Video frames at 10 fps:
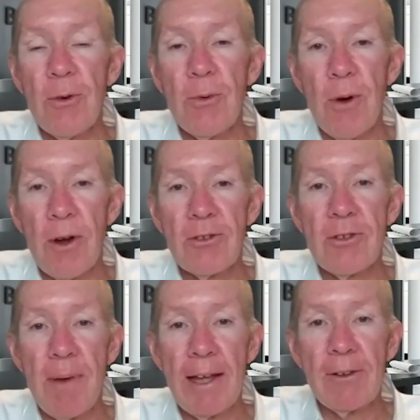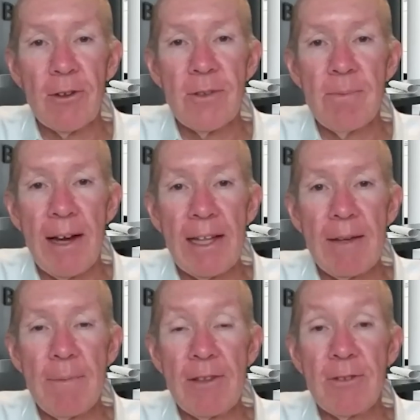wanted to make lots of money
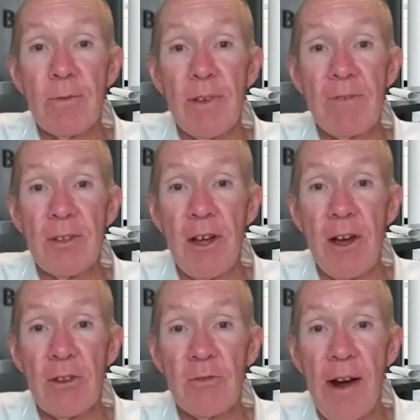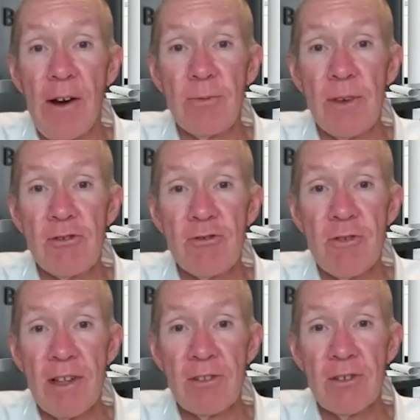and be sort of left alone as far as
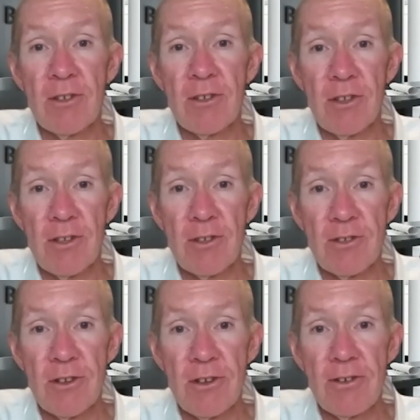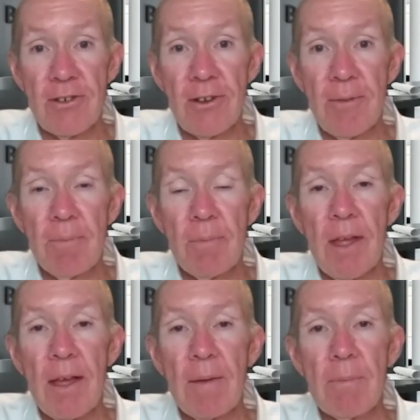ministry is concerned,
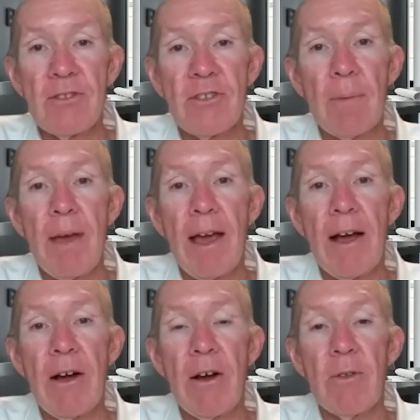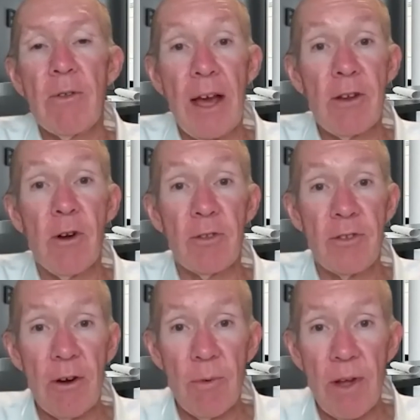but somehow that got
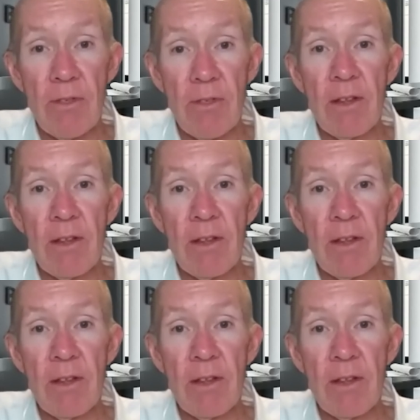dealt with.